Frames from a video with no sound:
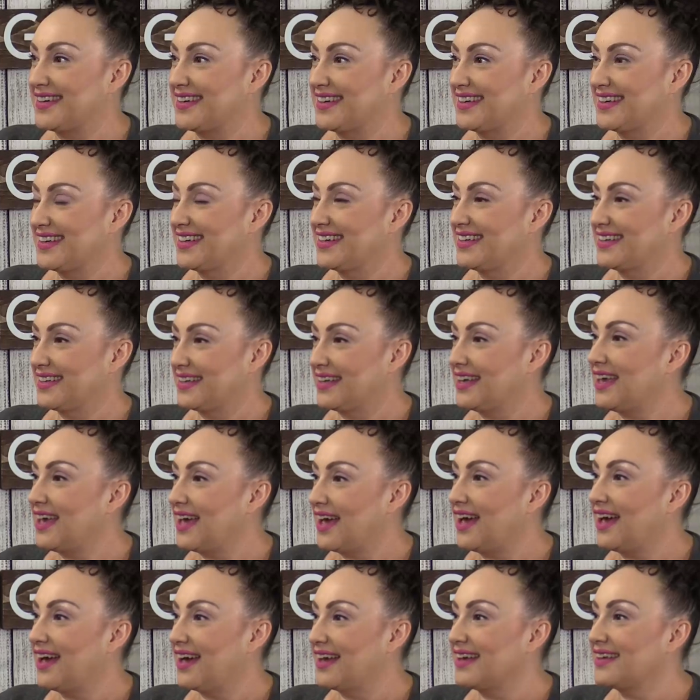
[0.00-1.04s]
I, don't care,
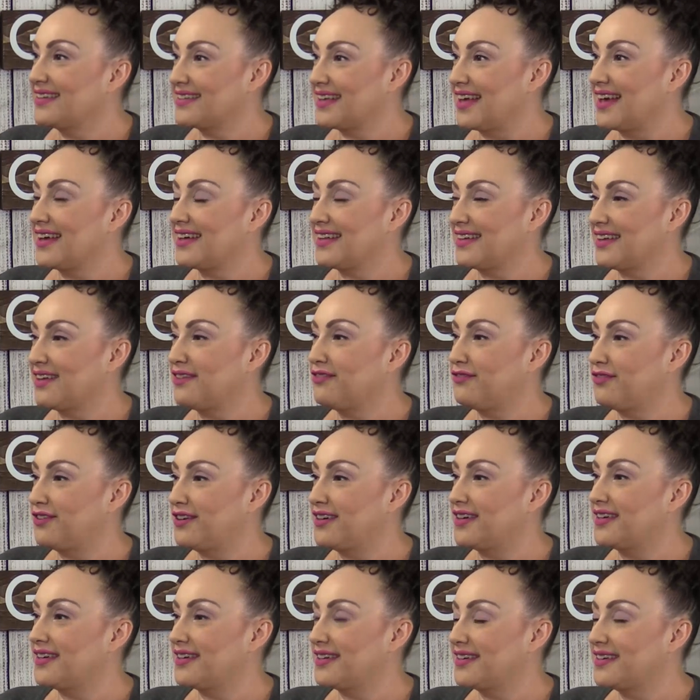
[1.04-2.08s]
yeah, dude. Exactly. Like, Foot I
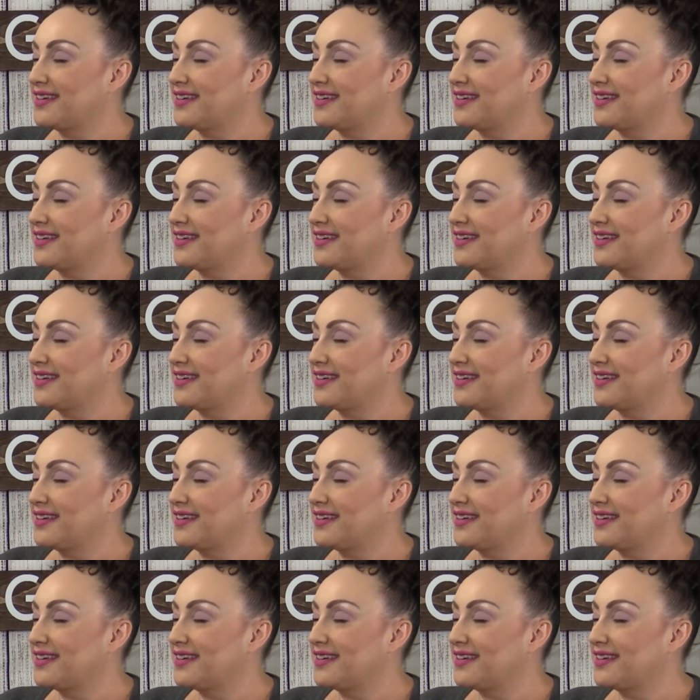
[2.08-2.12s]
will do